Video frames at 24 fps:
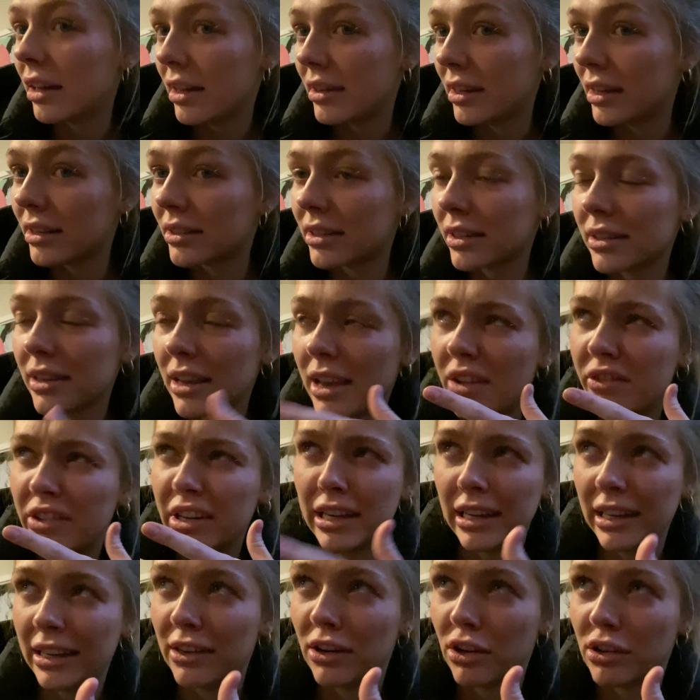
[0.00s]
I think it's because I
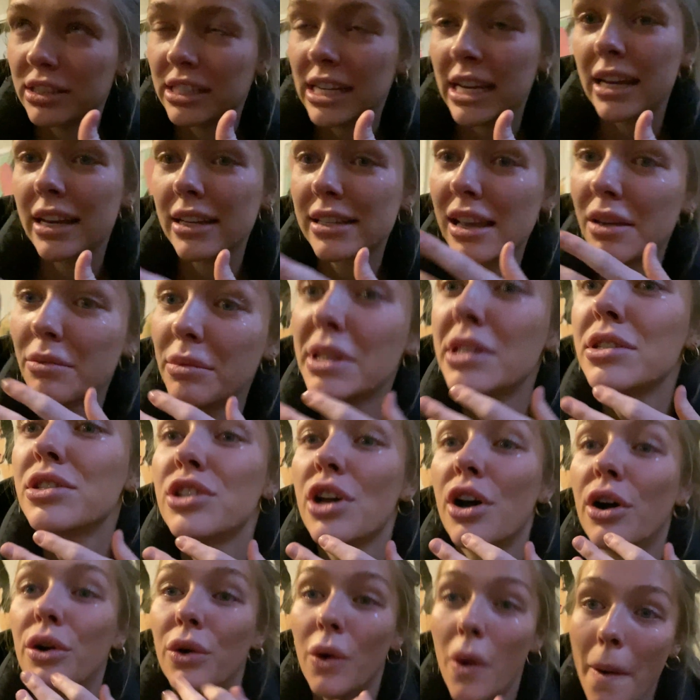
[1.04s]
haven't eaten all day because I've been
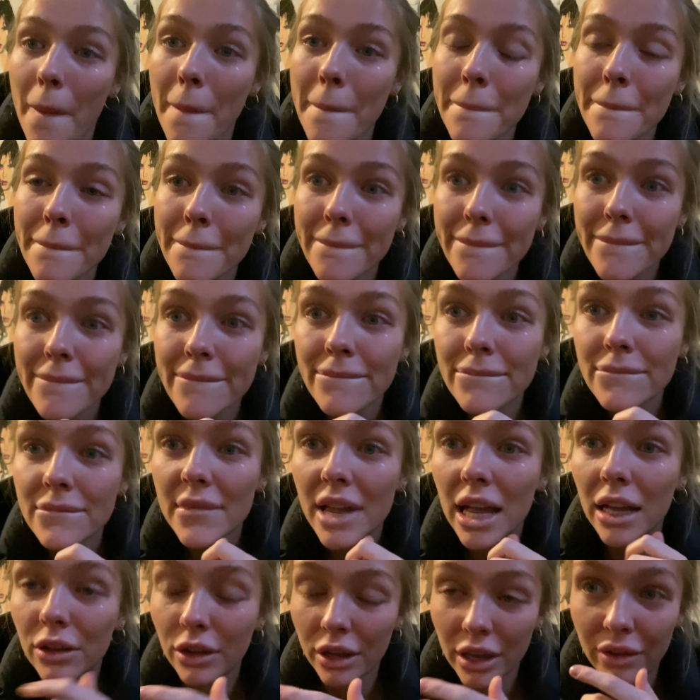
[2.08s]
so
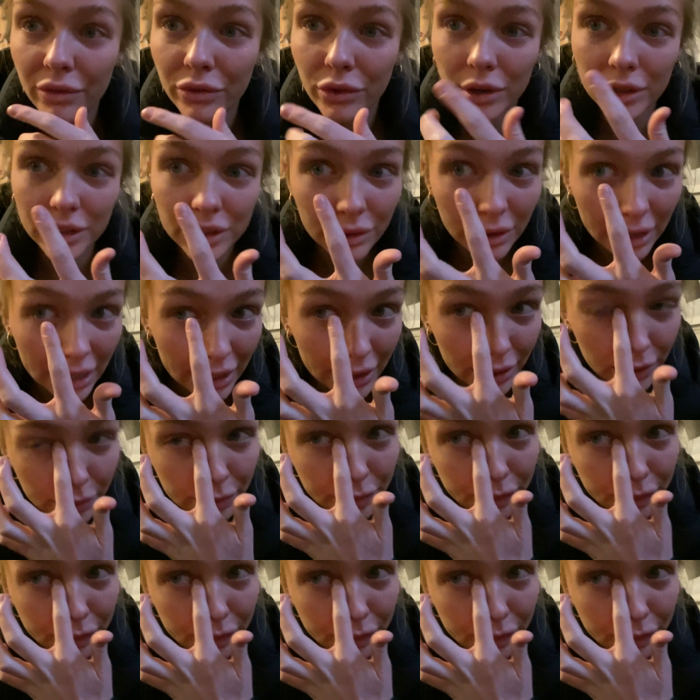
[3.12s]
looking forward to it.